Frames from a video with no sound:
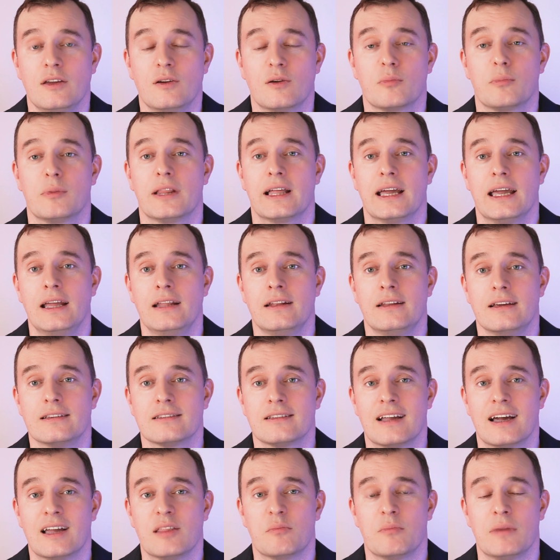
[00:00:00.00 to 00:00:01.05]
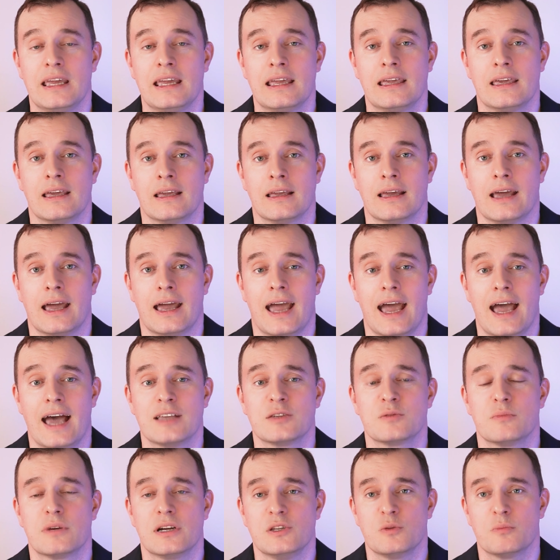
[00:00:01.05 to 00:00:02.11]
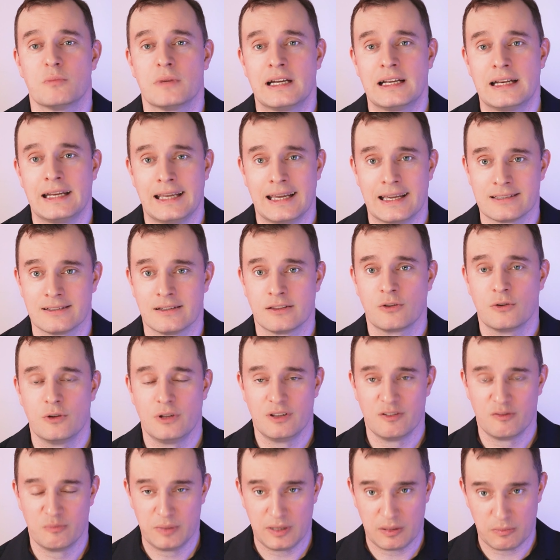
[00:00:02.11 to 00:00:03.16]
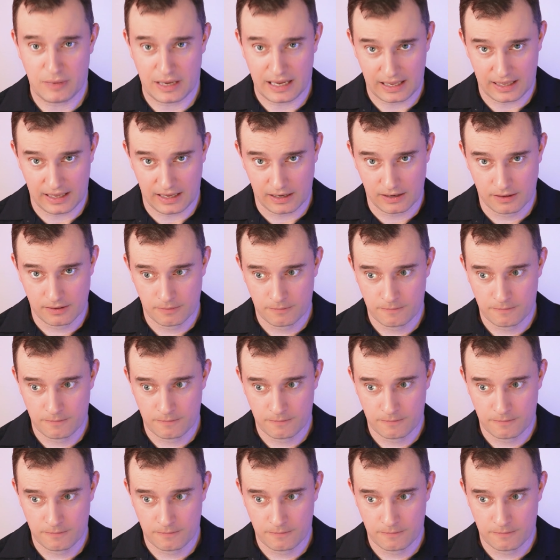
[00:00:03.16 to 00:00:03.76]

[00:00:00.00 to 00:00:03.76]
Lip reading: your plant is not making as much money as it could have been making.